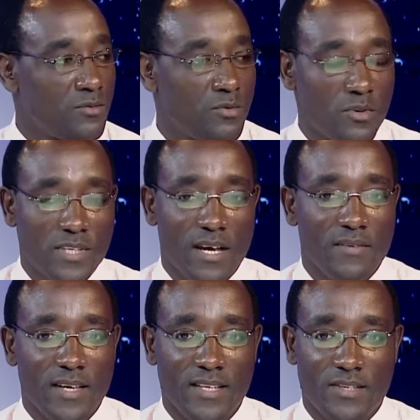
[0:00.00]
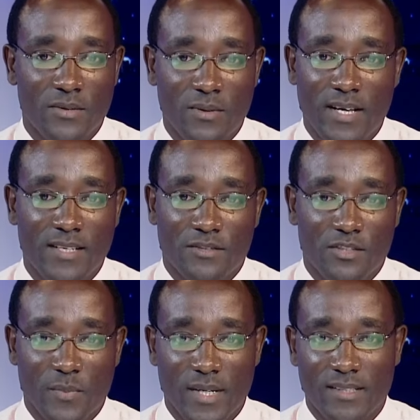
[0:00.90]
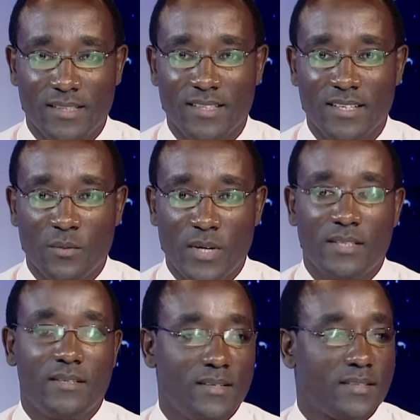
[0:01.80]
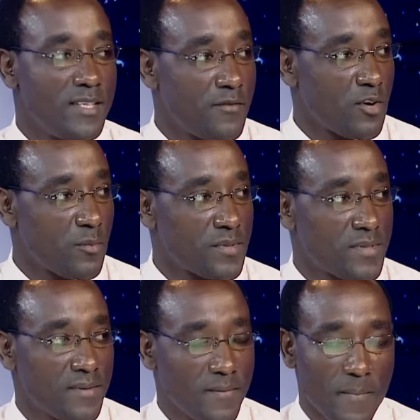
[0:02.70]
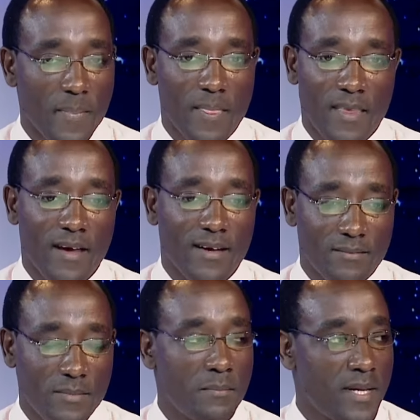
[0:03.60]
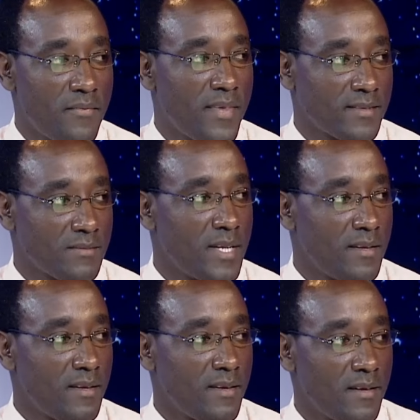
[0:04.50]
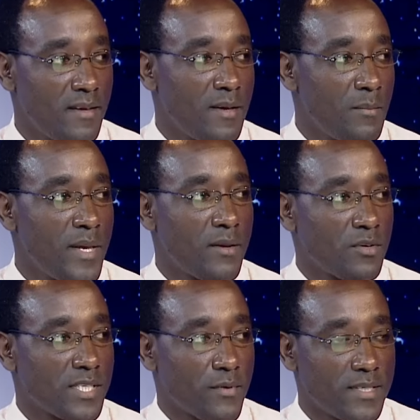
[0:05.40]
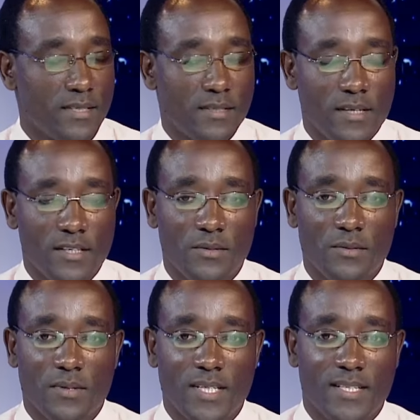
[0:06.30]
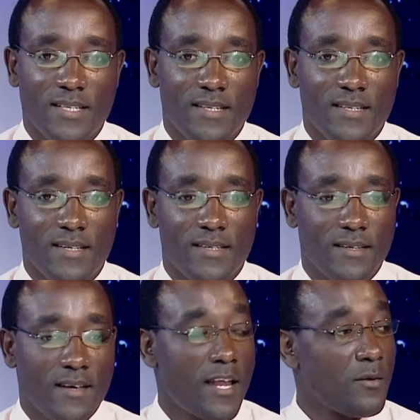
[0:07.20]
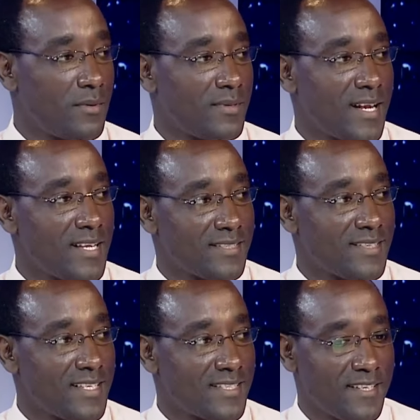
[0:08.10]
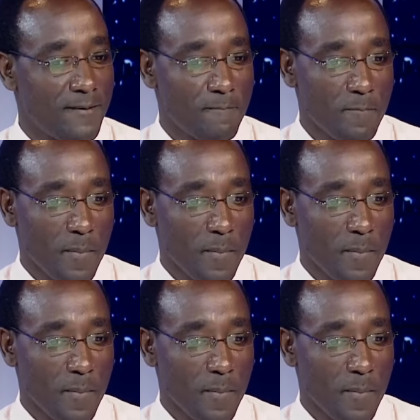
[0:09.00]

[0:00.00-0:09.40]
not have any cure, any treatment. when it develops. Yeah, many things, many consequences related to those diseases. And the lastly,